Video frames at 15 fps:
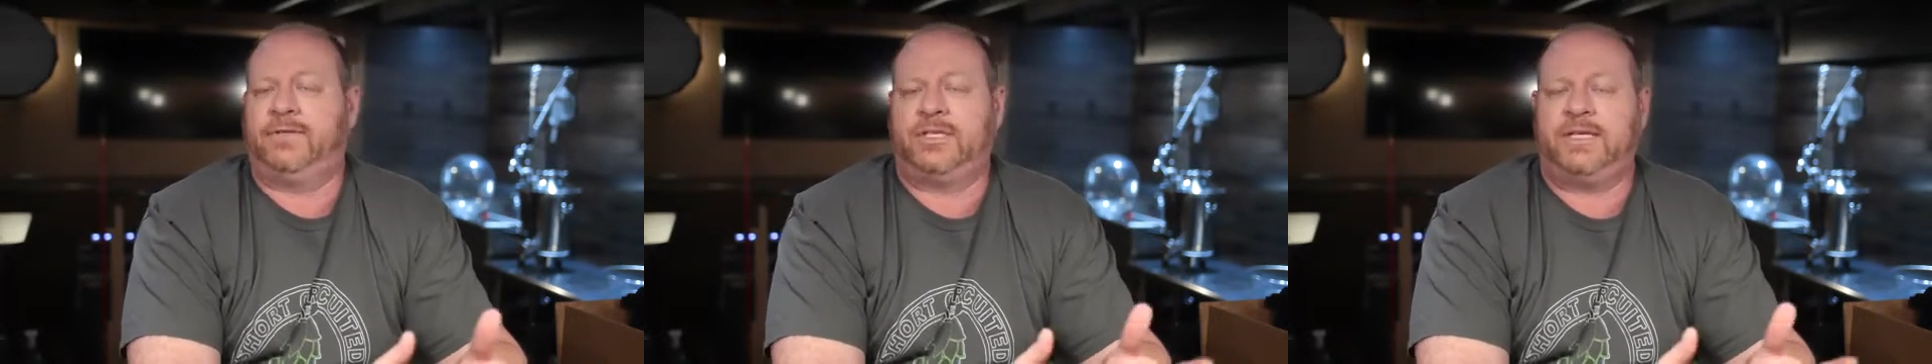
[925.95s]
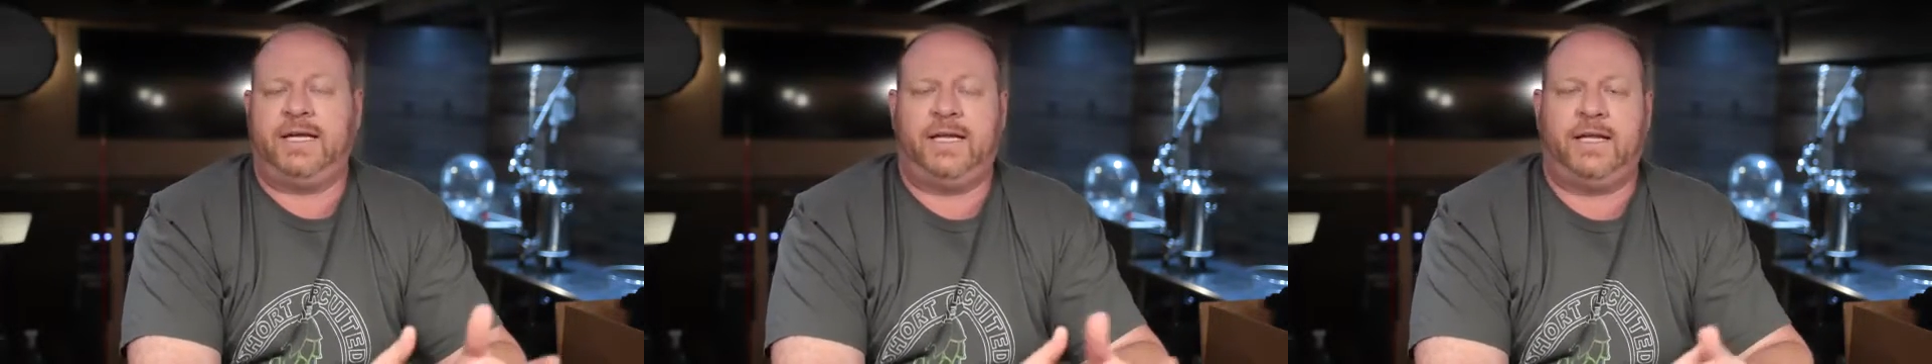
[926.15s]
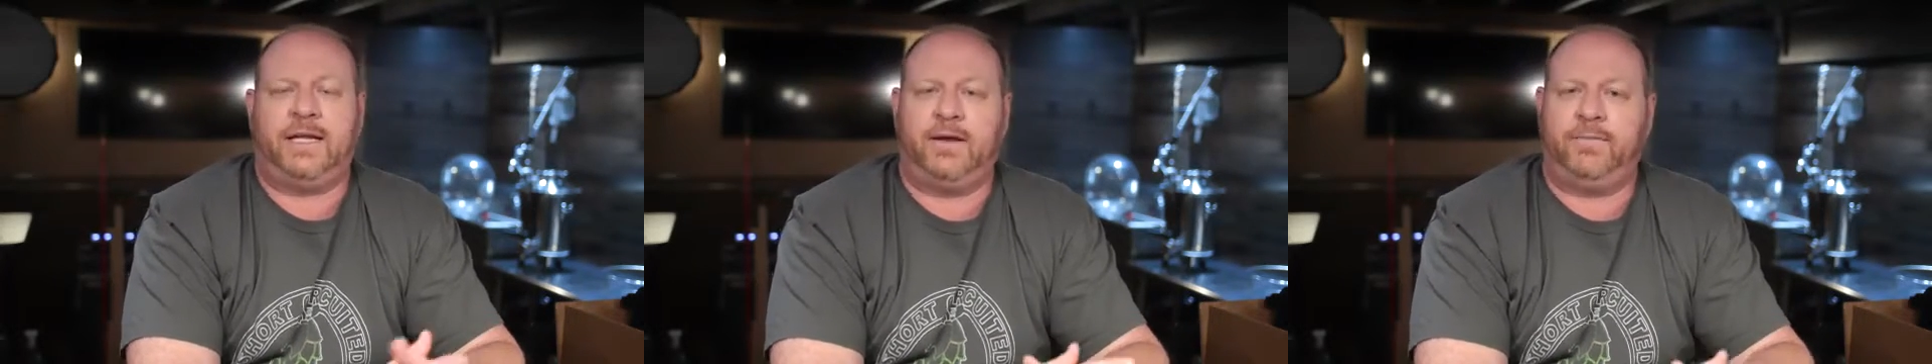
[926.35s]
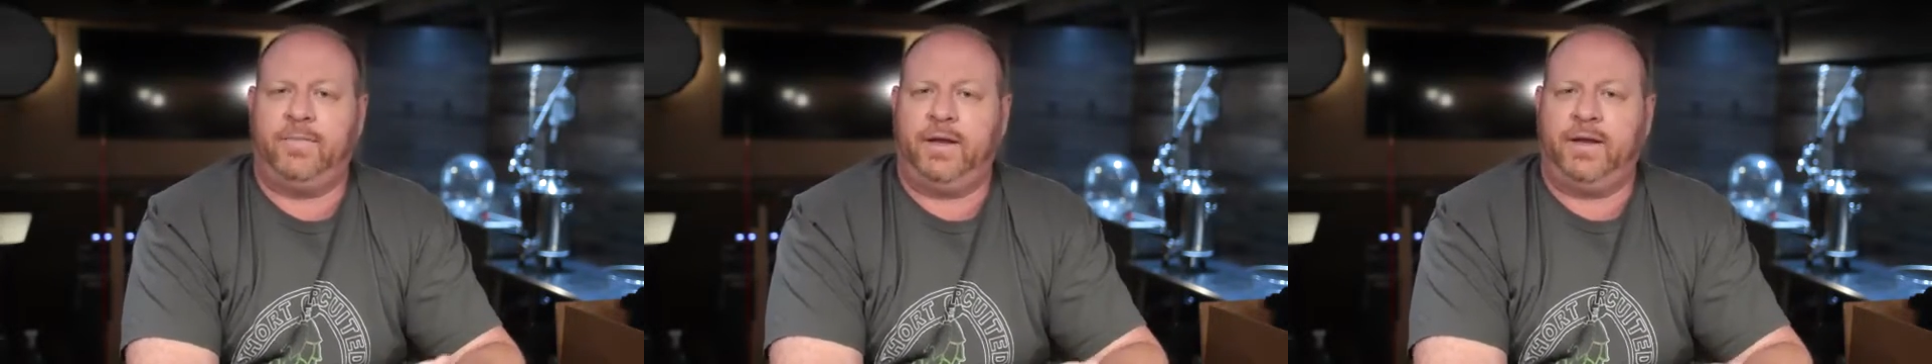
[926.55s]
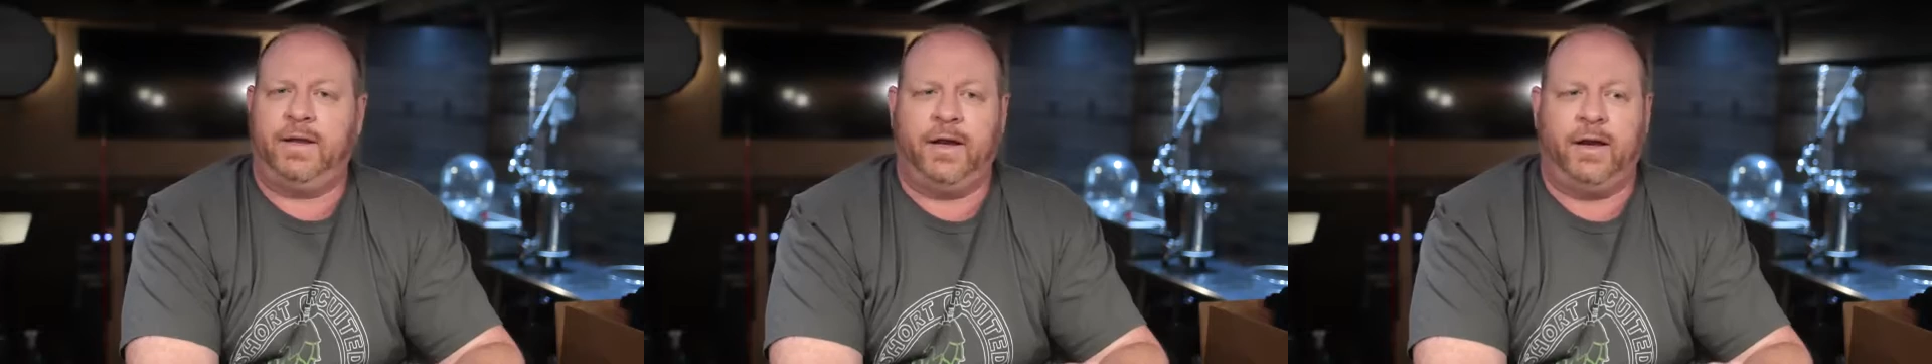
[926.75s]
seen that have
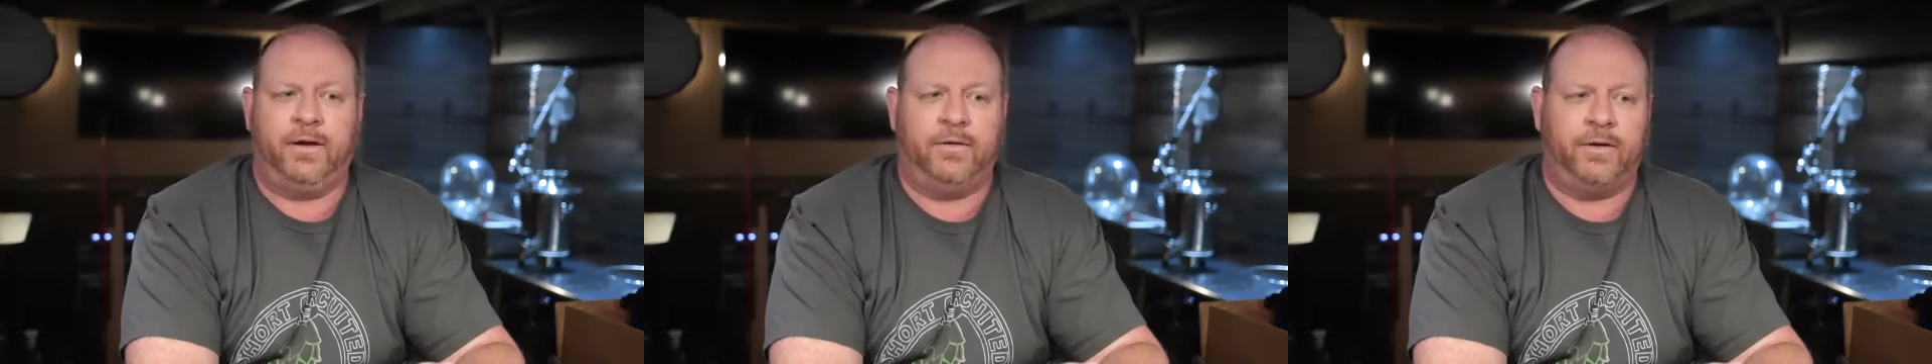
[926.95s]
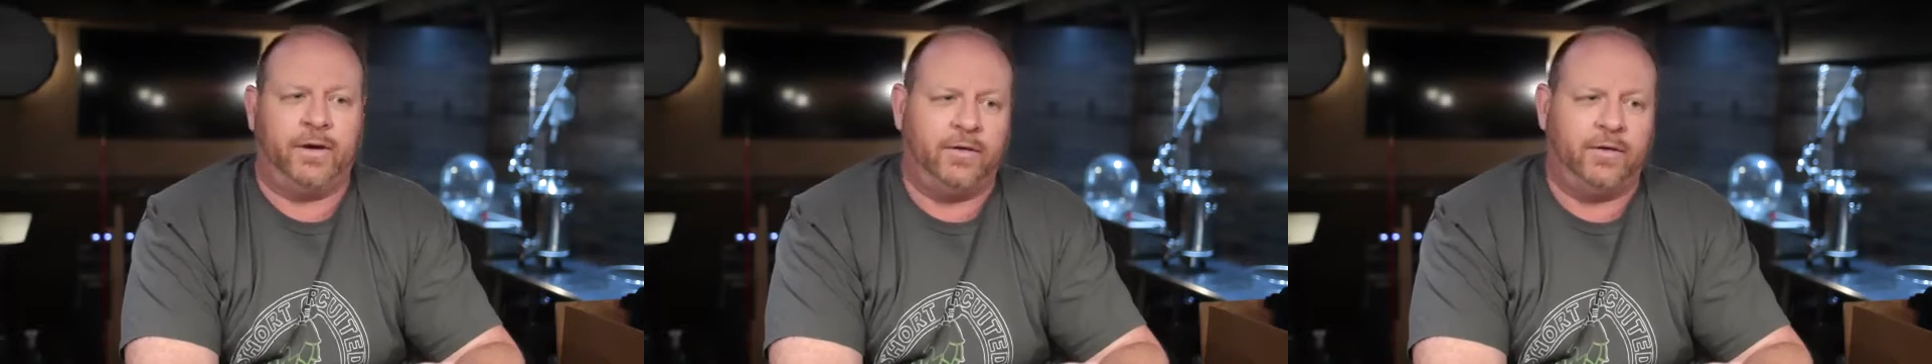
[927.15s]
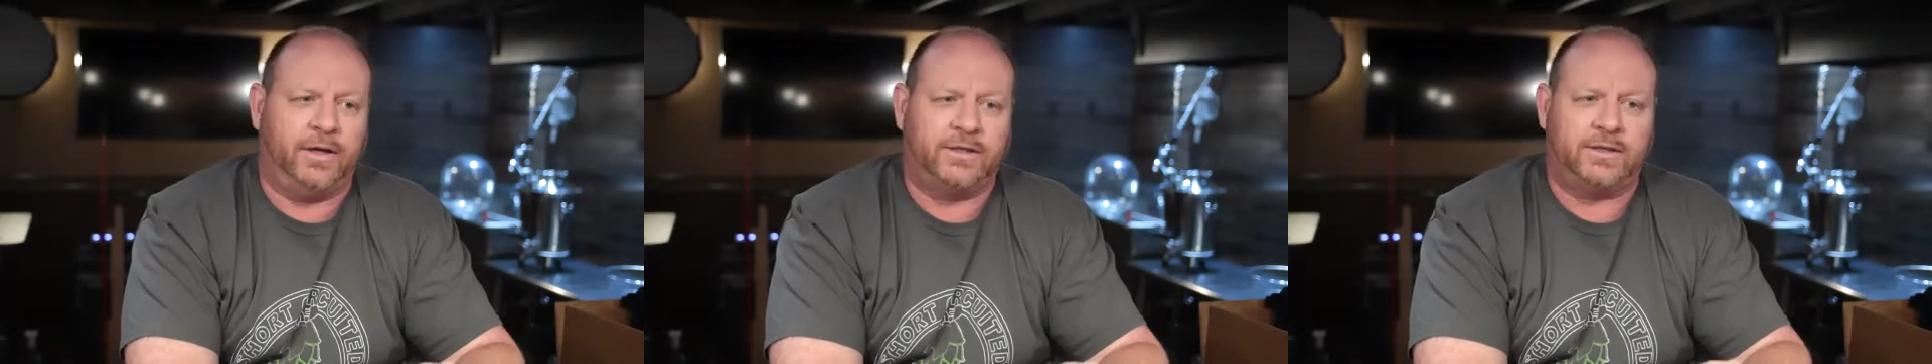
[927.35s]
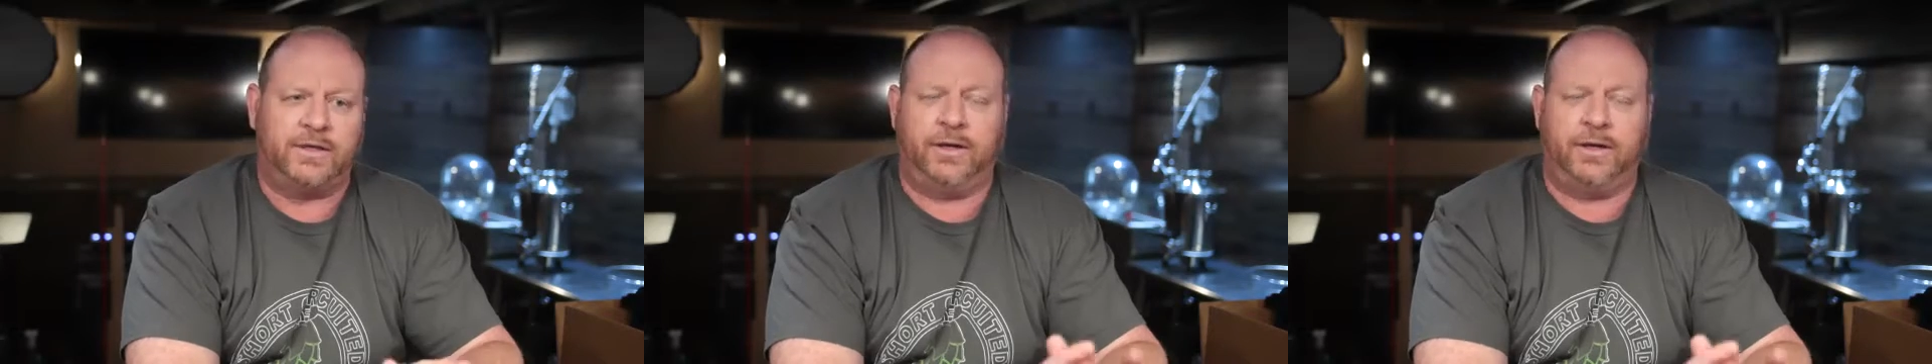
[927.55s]
been, all this,